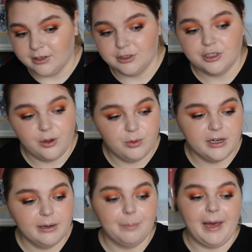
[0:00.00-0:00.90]
So we're
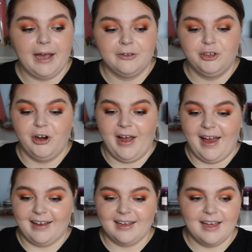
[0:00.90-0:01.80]
gonna
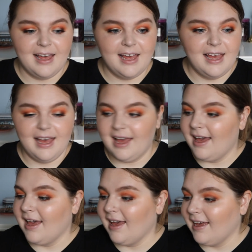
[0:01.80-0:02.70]
backtrack
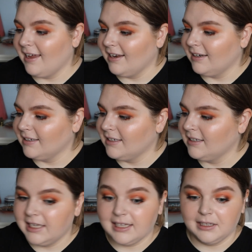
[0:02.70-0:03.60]
and
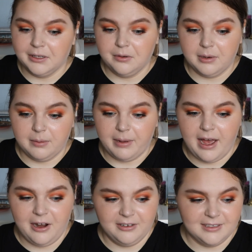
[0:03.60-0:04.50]
take a little bit of
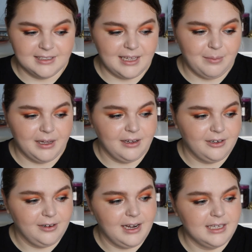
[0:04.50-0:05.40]
powder and set my
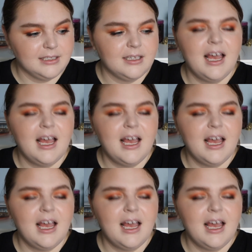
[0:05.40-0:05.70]
under eyes.